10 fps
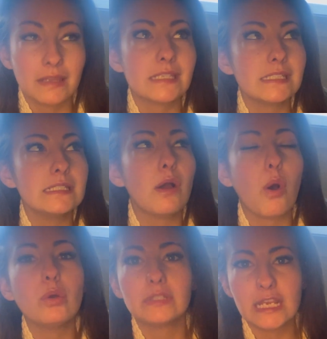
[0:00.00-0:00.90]
This is a
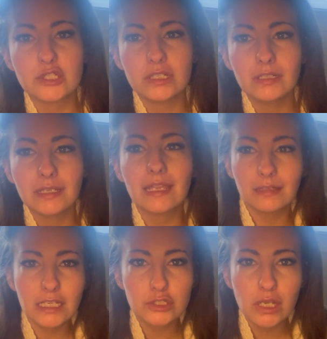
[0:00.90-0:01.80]
whole nation
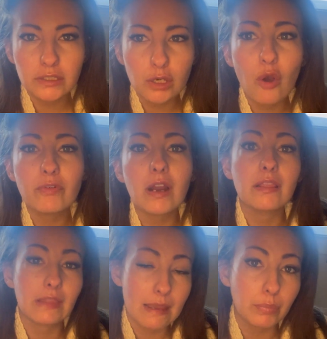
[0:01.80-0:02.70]
killing each other over a
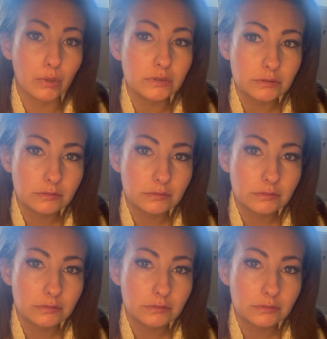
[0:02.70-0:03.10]
label.